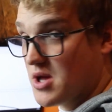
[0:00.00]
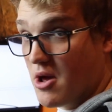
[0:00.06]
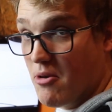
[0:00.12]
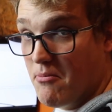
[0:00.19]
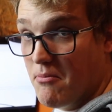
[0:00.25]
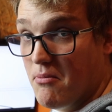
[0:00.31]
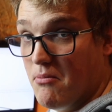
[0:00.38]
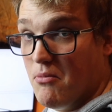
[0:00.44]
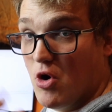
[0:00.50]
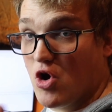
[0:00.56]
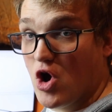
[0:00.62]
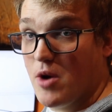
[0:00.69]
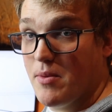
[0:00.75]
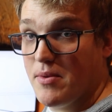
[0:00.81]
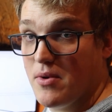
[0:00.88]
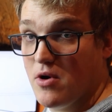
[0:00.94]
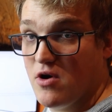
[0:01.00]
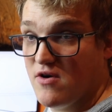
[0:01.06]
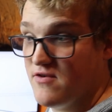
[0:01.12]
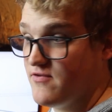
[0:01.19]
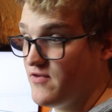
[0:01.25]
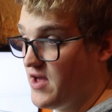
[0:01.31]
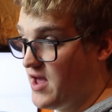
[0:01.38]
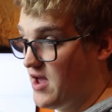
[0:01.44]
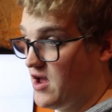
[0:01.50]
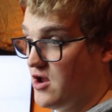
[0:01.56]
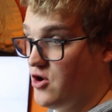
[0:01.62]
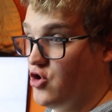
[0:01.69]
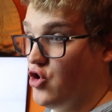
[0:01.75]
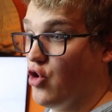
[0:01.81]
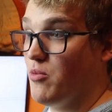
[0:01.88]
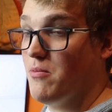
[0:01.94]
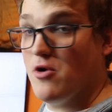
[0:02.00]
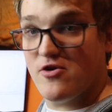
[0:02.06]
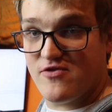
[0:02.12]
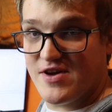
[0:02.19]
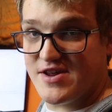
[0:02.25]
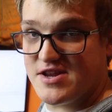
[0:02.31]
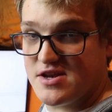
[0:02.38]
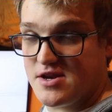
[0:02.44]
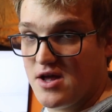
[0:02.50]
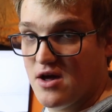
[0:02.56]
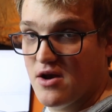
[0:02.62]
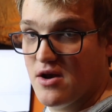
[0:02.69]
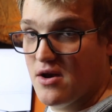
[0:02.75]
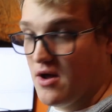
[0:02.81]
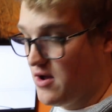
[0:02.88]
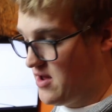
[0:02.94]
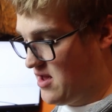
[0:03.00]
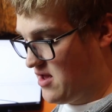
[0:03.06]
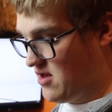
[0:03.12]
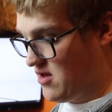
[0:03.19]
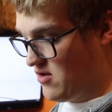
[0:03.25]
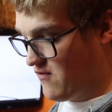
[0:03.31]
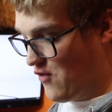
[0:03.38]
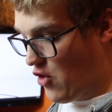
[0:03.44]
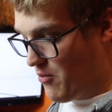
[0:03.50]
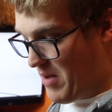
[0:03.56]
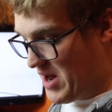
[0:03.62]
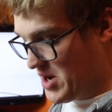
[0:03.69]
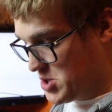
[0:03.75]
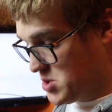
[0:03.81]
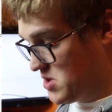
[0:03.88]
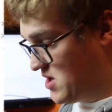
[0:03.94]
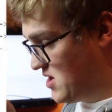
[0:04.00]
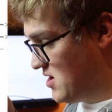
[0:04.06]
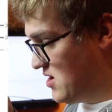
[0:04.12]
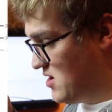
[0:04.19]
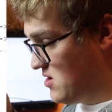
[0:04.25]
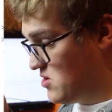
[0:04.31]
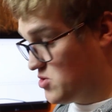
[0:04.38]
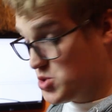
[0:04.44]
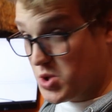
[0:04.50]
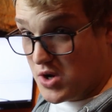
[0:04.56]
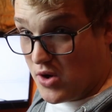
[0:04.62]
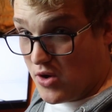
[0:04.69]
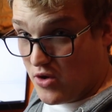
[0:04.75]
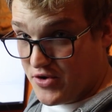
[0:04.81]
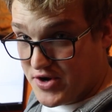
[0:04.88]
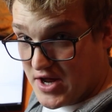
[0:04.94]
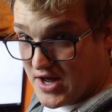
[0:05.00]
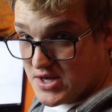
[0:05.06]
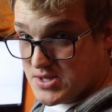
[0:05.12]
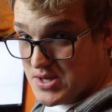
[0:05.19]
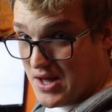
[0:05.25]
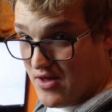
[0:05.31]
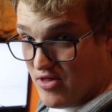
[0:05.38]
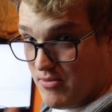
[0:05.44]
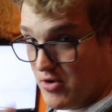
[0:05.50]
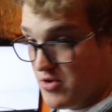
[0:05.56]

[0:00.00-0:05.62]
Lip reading: a mock-up of a non-Mosfetted gun, i.e. you've got a battery, your trigger contacts and the